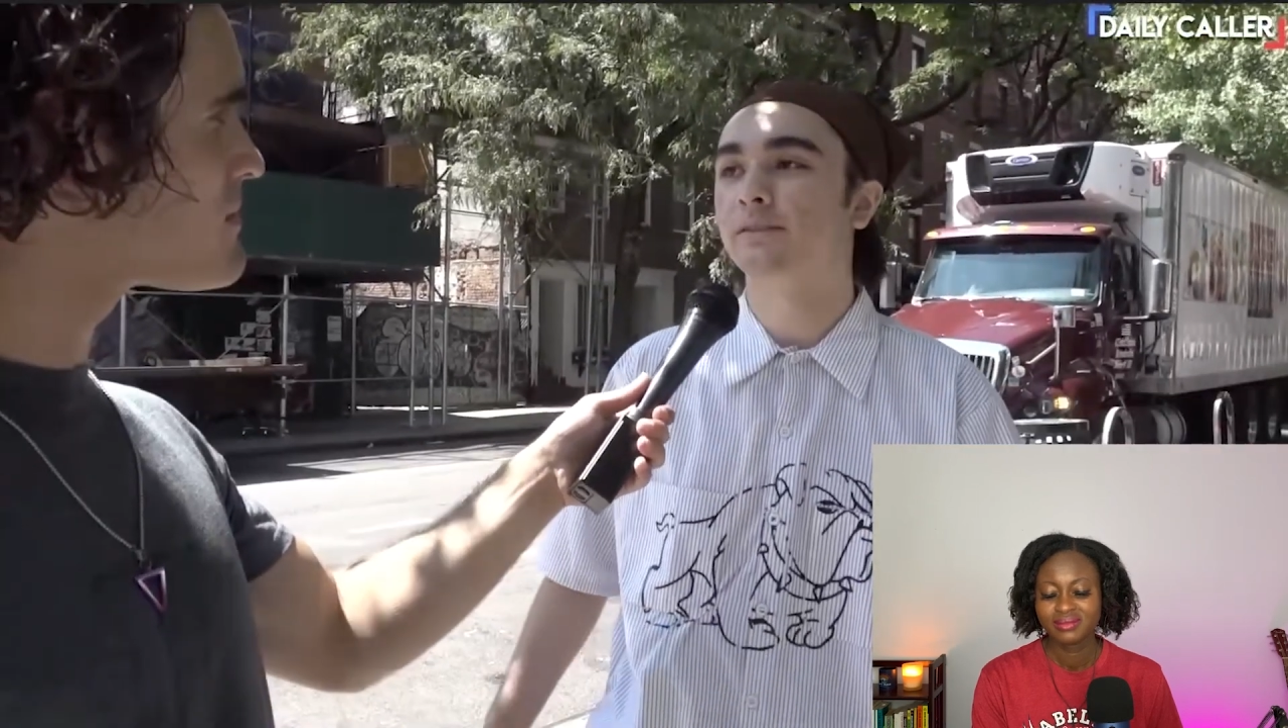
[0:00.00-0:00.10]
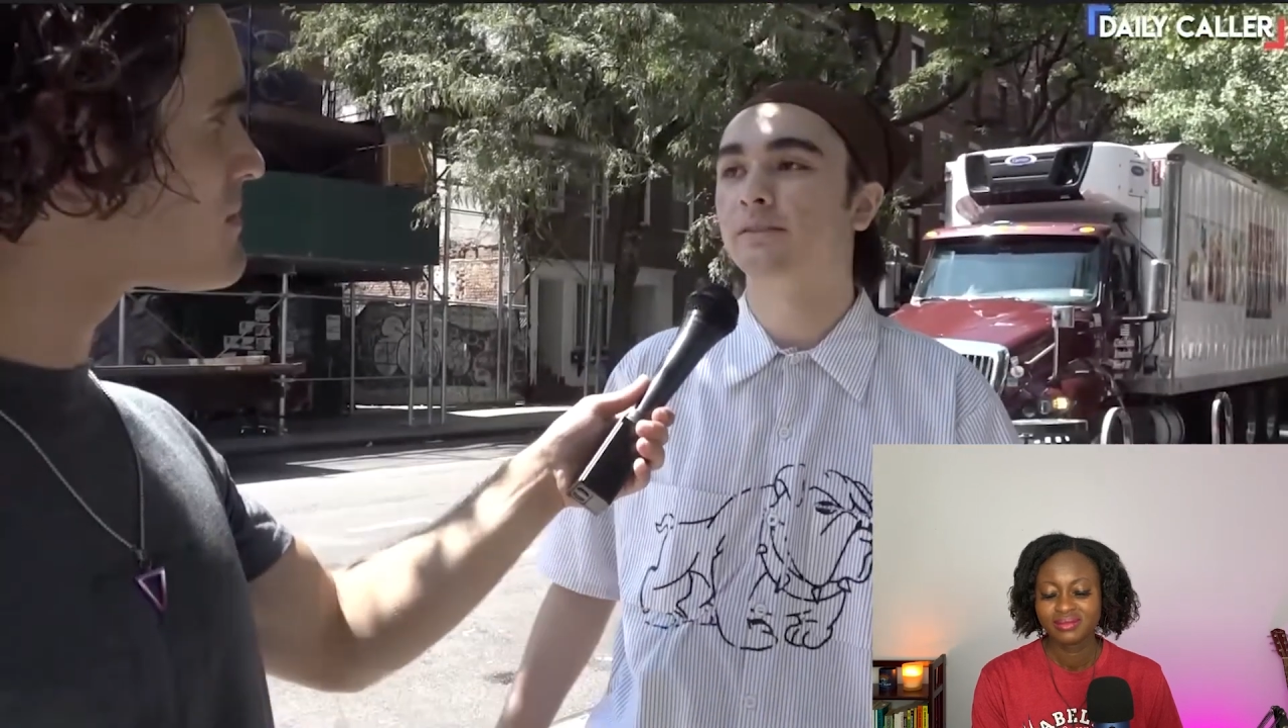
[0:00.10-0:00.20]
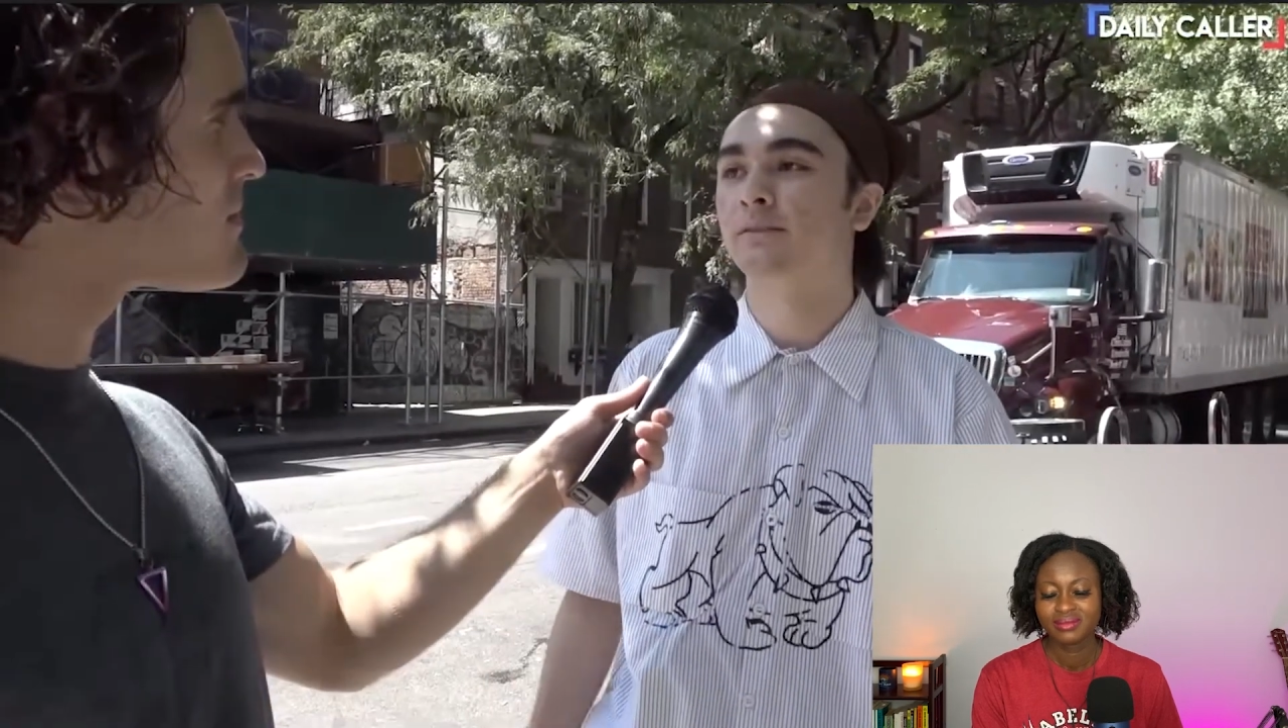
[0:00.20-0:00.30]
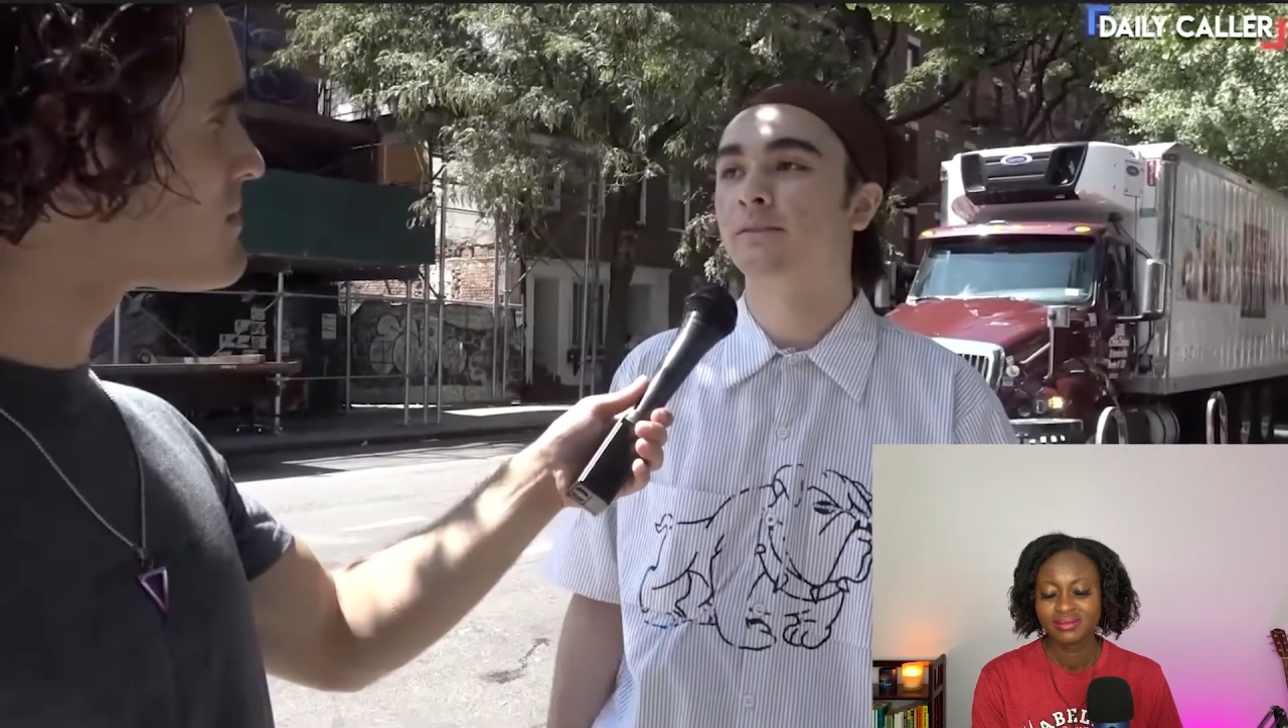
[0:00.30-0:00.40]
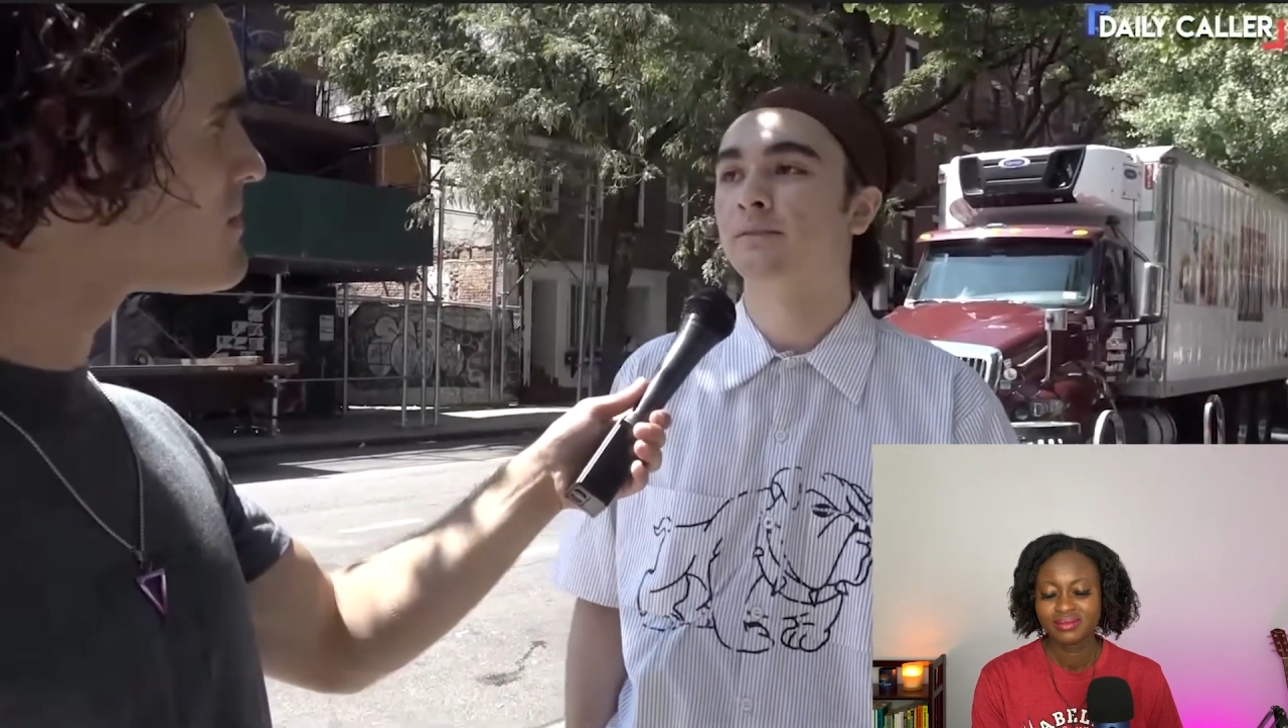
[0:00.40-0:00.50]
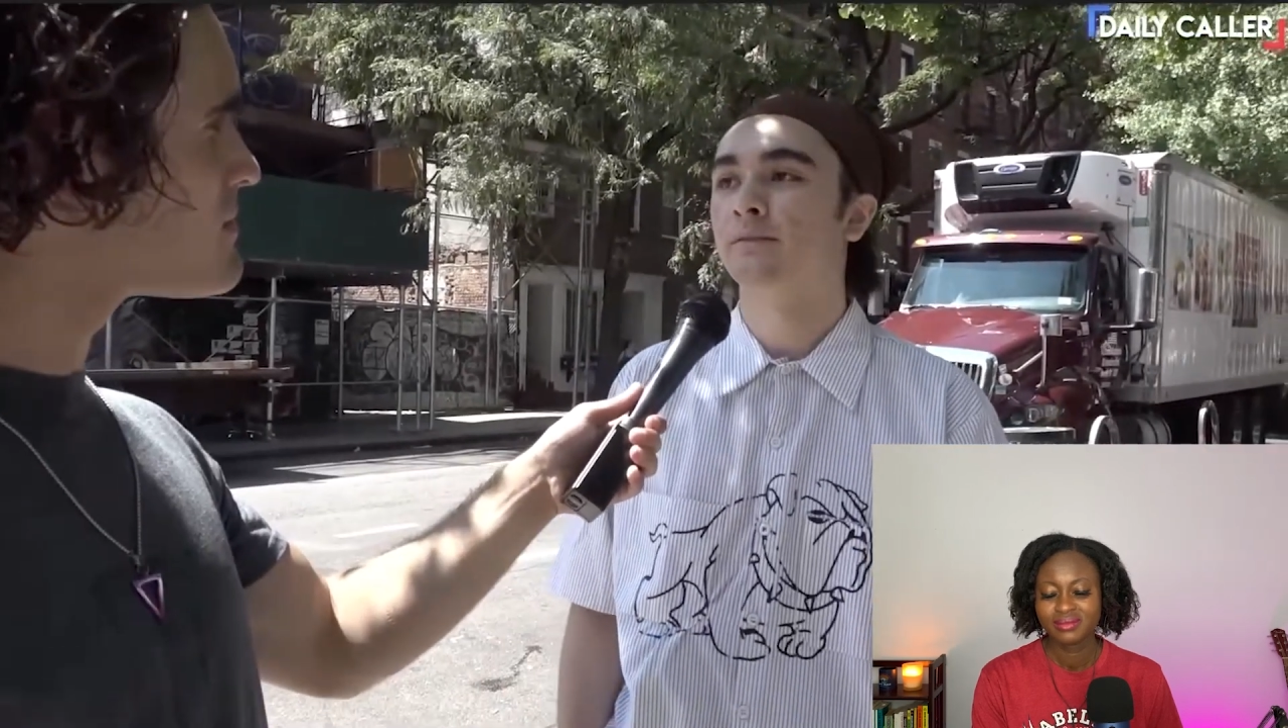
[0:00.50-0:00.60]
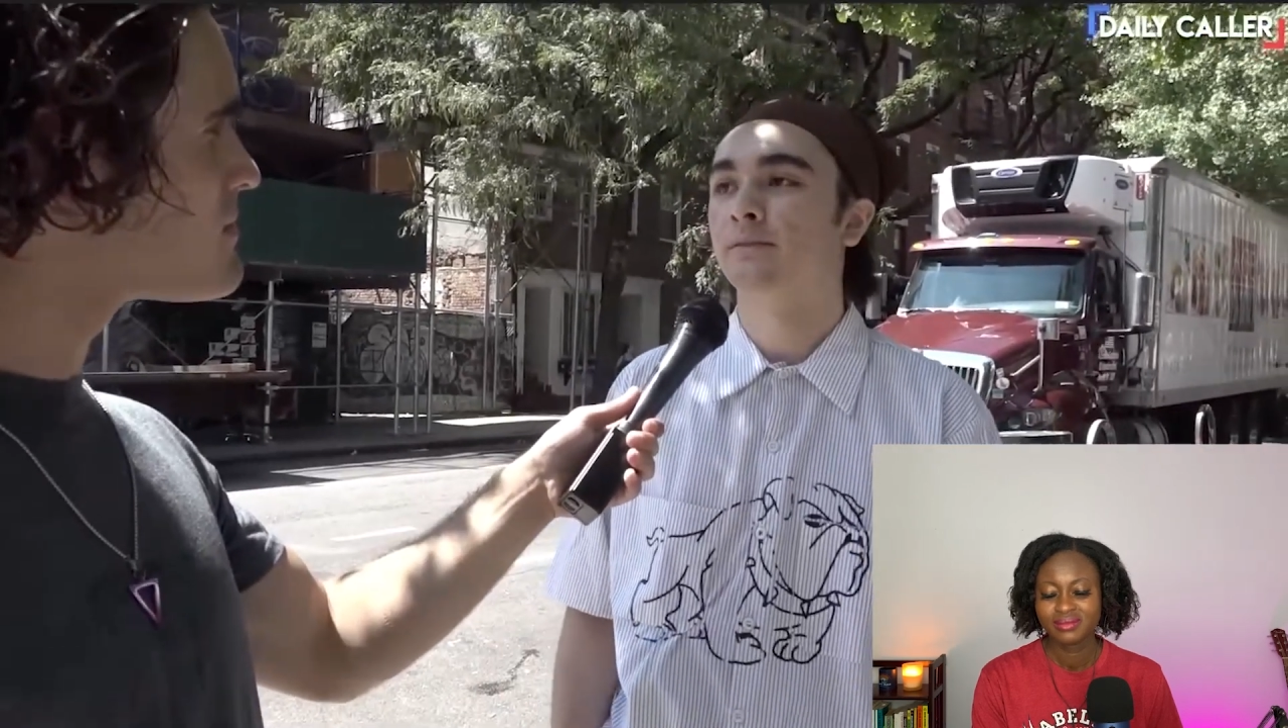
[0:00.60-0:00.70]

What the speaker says: to,